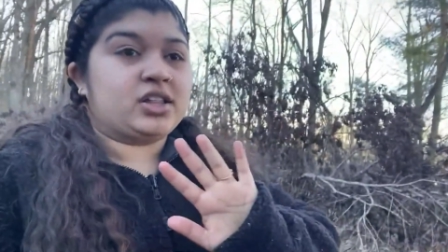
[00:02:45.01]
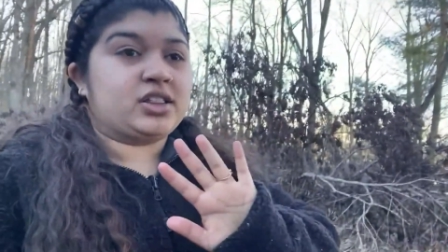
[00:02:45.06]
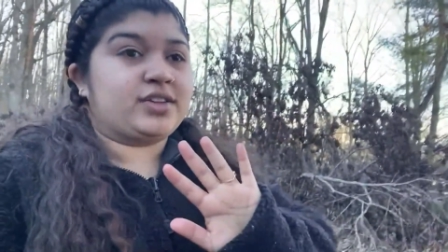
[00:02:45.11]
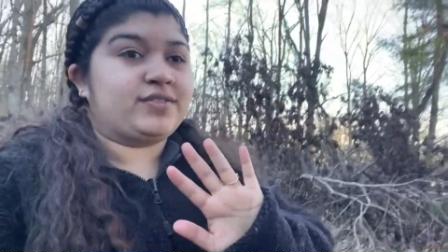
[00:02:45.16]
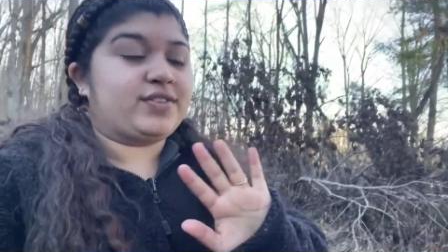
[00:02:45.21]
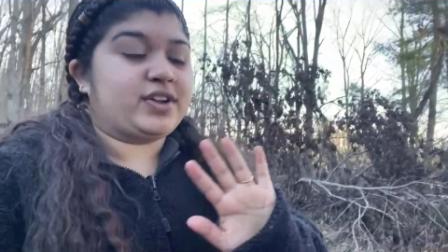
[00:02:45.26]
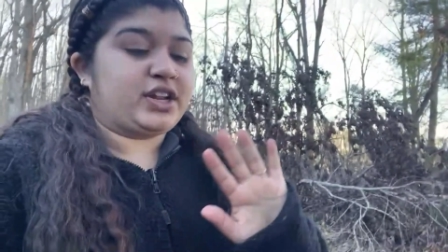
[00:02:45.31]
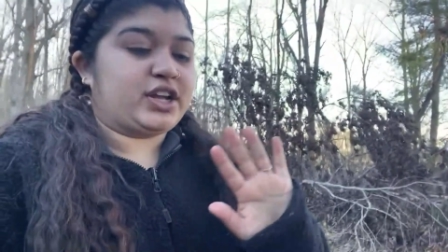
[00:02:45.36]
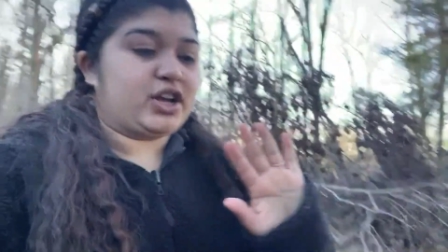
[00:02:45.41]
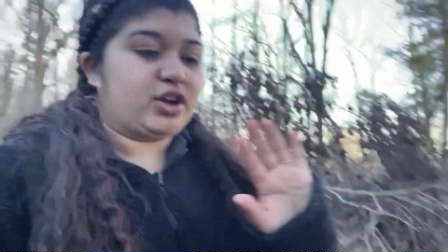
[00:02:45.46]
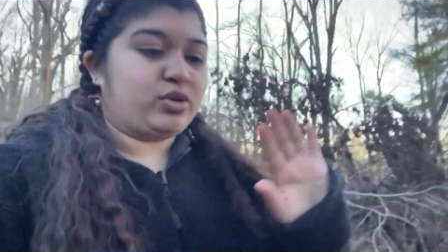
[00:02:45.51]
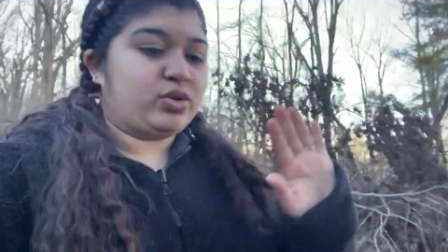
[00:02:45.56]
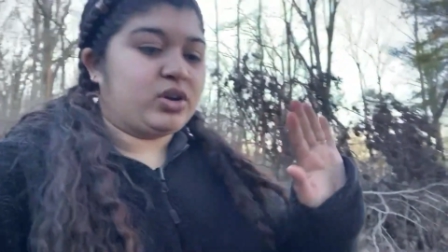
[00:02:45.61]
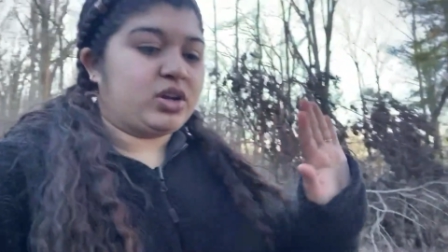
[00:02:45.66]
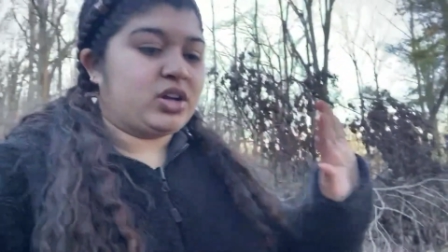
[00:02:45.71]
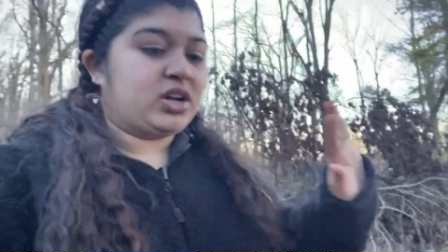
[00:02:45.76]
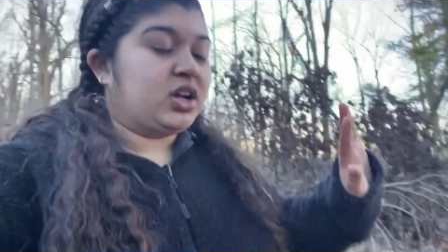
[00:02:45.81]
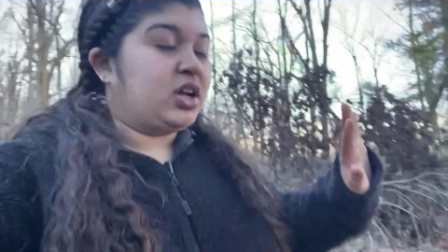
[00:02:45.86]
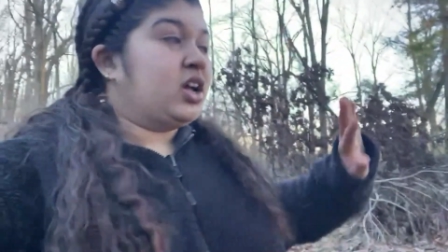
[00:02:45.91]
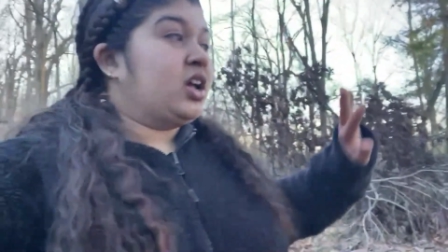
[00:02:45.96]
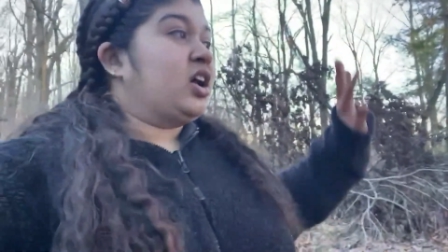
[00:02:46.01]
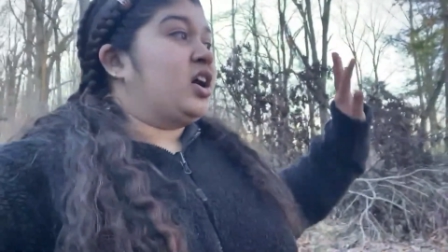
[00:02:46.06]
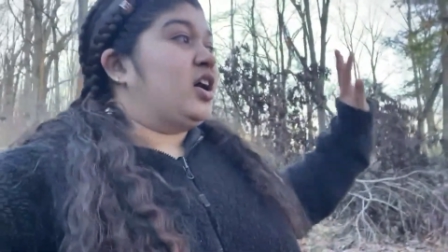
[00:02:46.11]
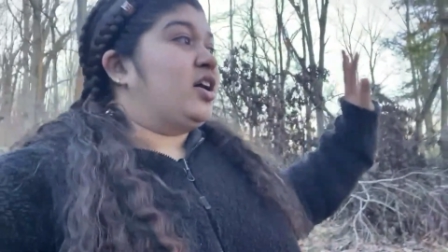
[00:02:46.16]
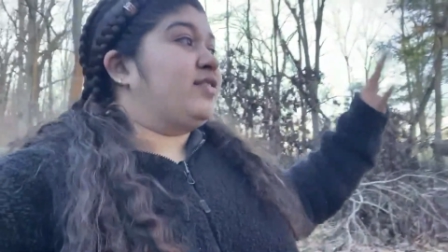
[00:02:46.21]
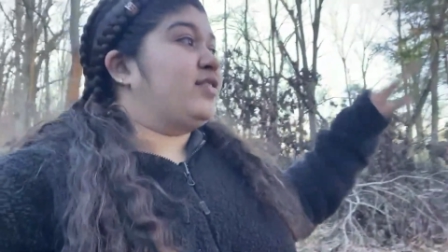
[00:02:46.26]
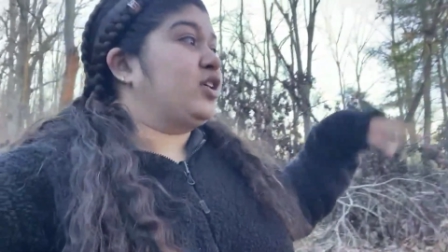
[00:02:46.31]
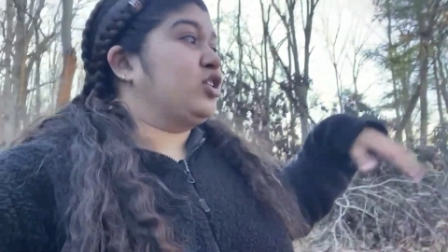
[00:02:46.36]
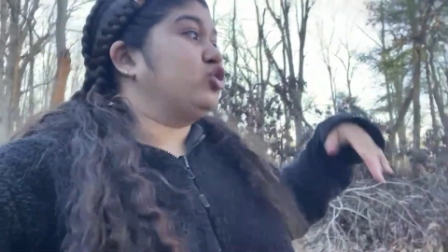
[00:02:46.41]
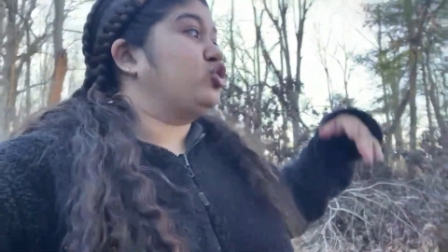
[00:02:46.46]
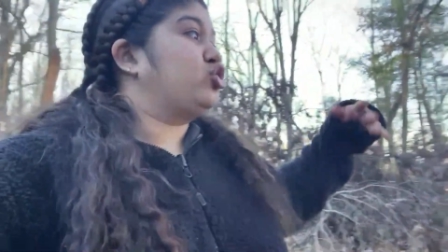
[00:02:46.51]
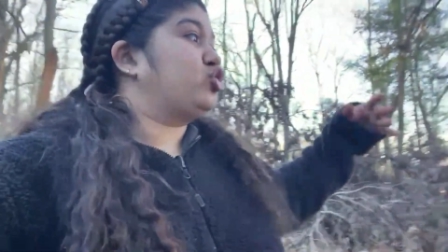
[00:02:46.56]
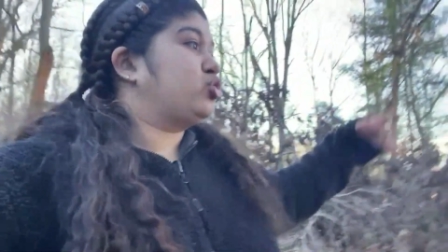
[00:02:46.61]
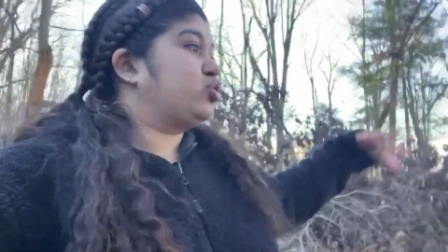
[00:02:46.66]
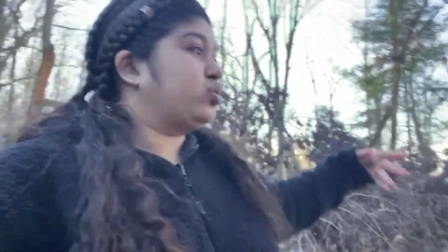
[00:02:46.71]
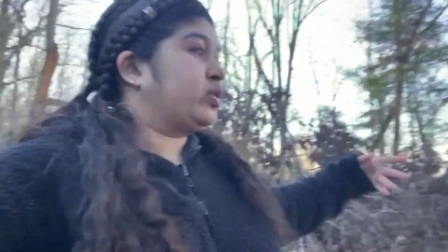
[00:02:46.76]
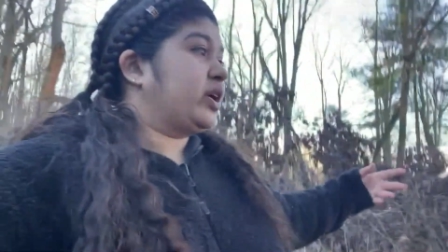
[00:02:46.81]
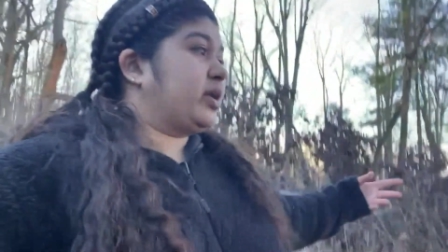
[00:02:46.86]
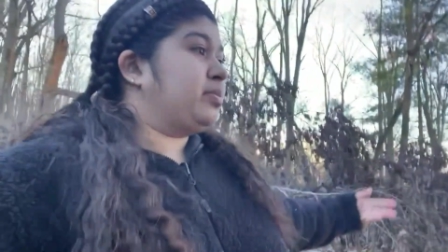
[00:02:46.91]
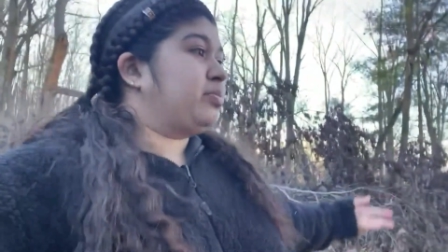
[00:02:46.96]
the video of our
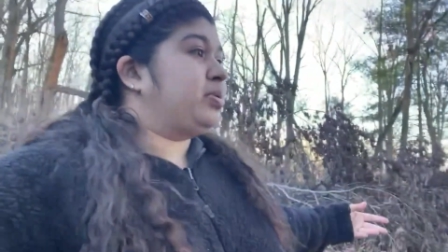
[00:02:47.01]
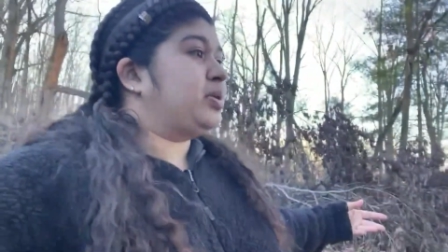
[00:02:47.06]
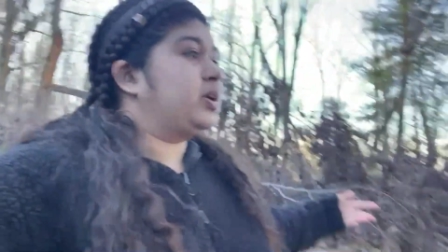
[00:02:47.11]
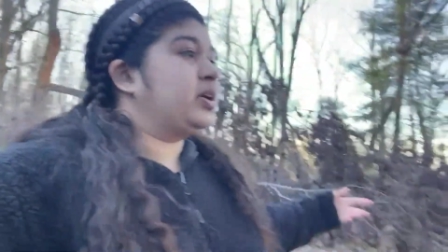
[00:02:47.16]
trip.